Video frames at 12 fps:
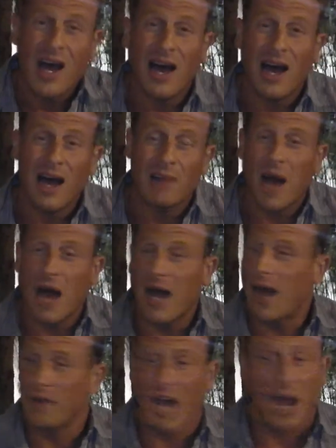Um, I,
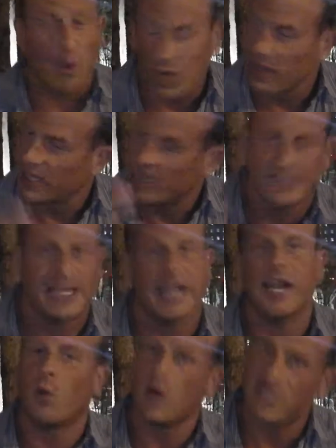I, I, like I
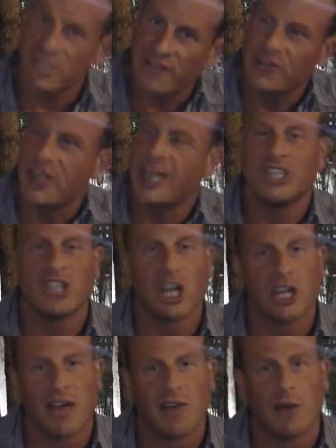said, I wasn't at the
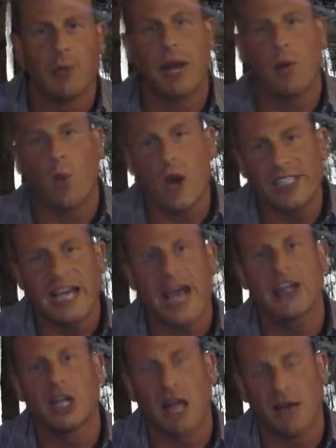NHL level, but I was
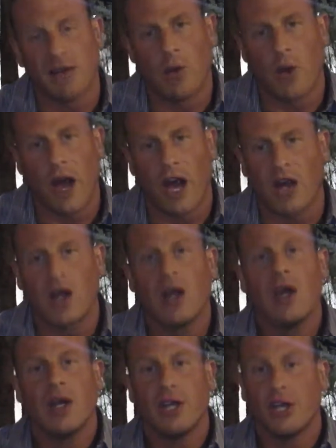at a level where
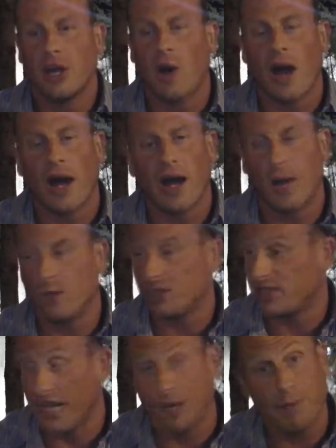you know, I, I
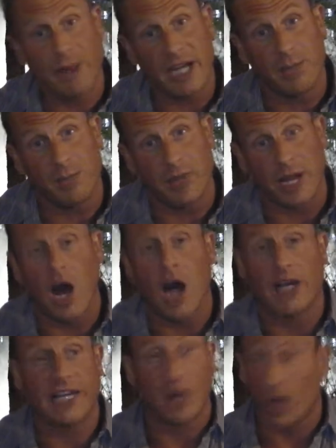was getting paid to play
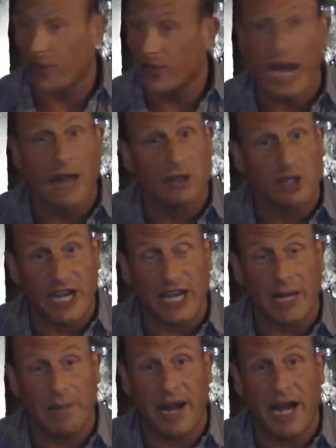hockey. All the guys are
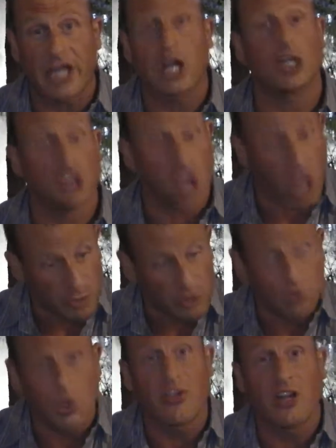getting paid. Our
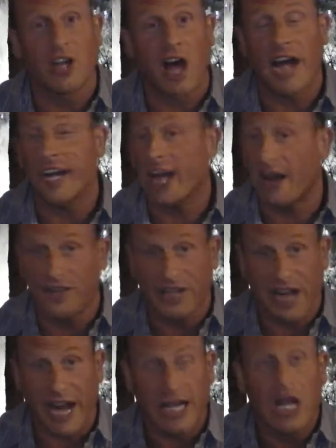jobs were on the line every
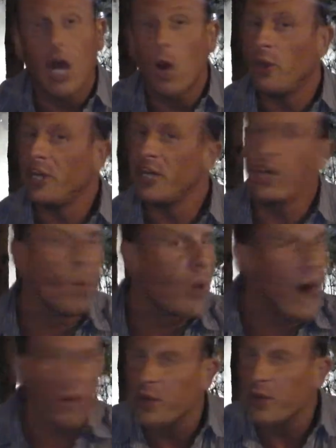night. We didn't know
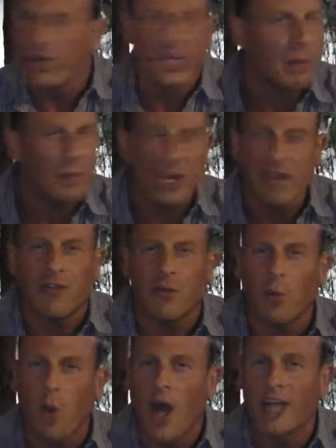where we were going to be from
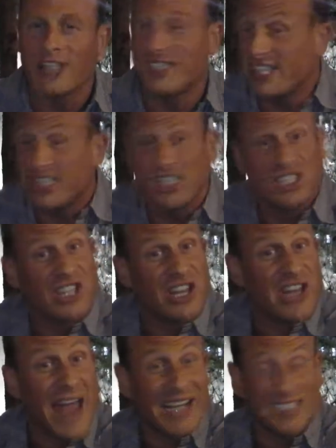one season to
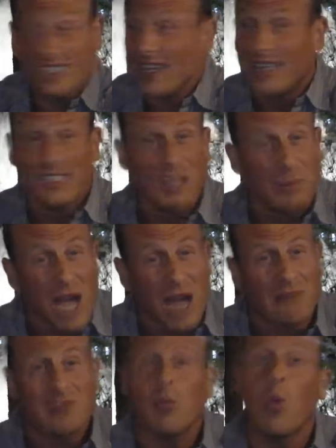the next,
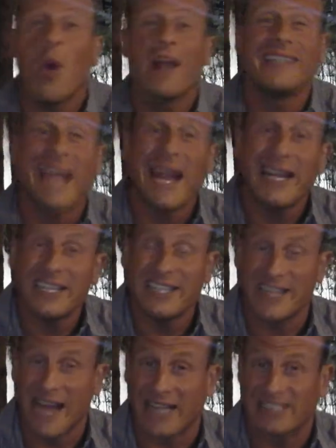sometimes from one day to
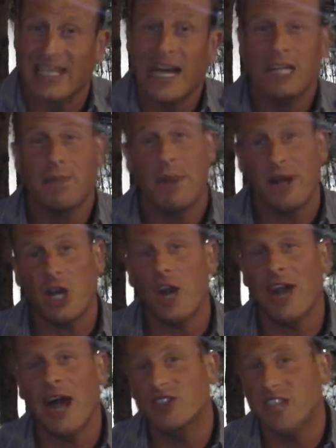the next, depending
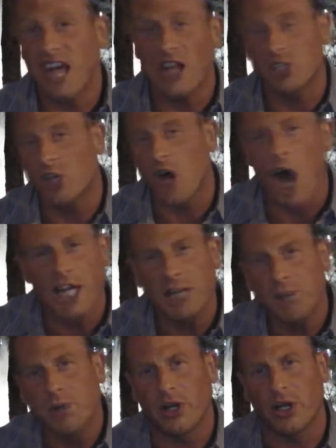on how talented a
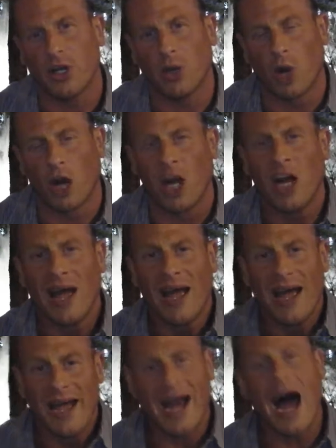hockey player you were.
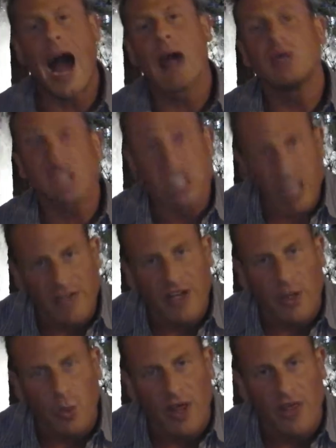And I was
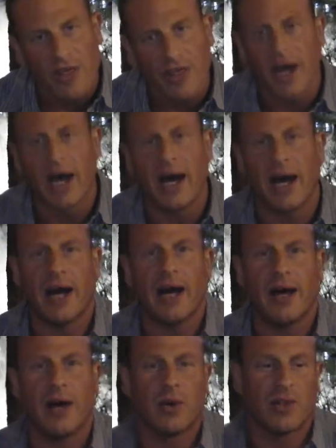living with,
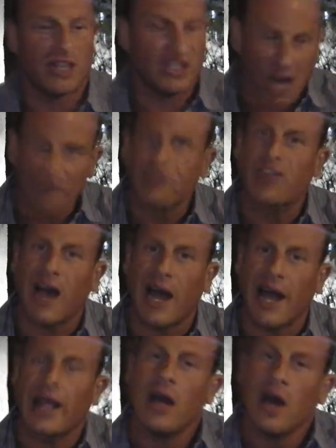uh, with the tough
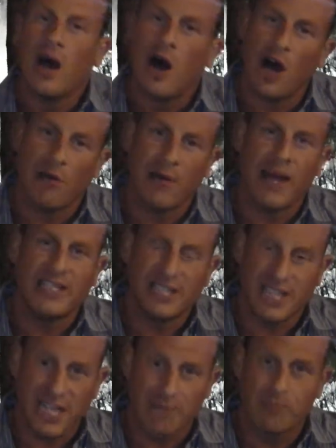guy on my
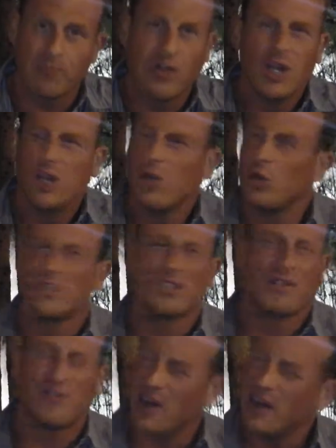team who was
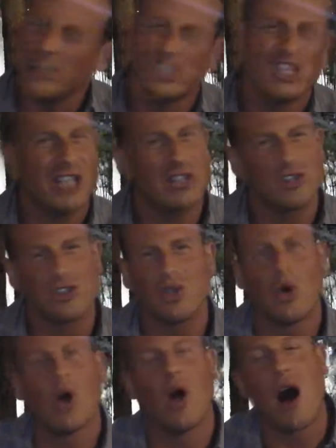a very gentle
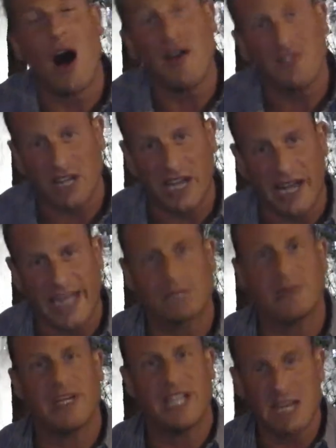soul off the ice,
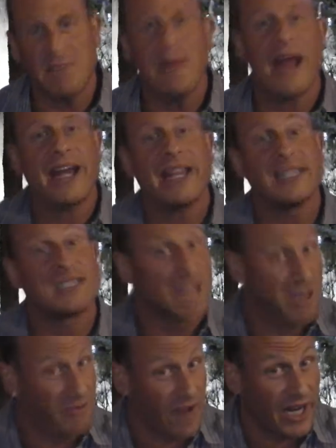but he made his
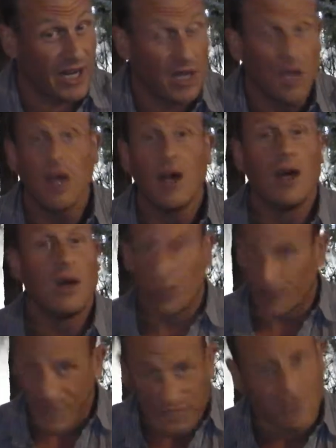living
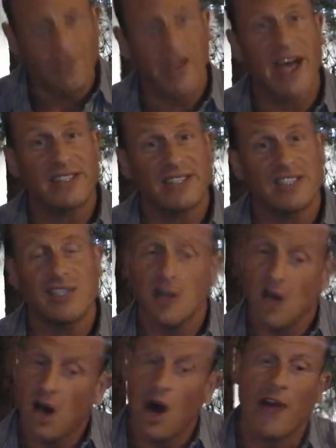with his fists
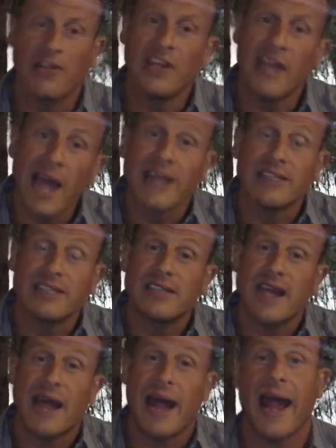on the
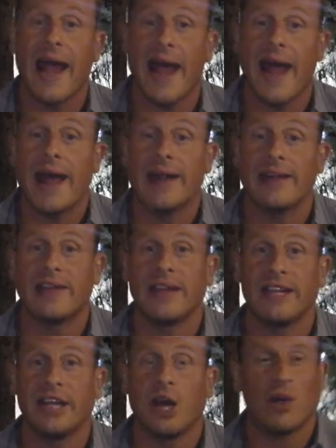ice. And,
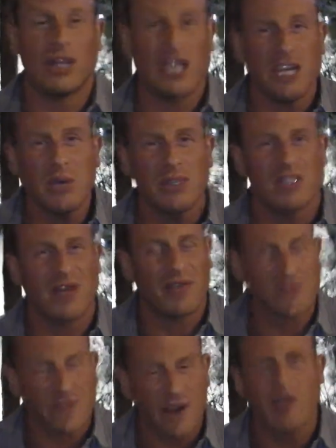you know, he was a
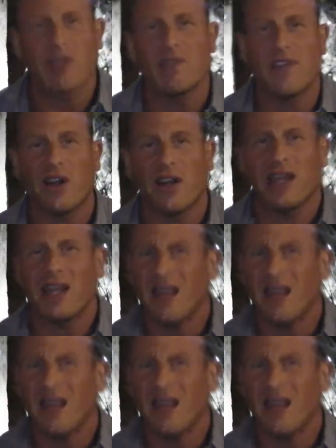very, very